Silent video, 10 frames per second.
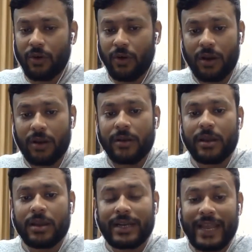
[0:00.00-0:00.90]
or
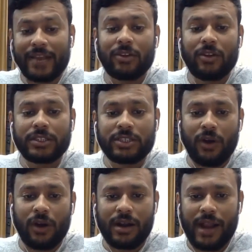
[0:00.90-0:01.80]
technology
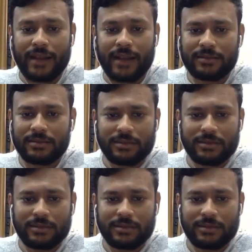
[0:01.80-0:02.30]
contracts.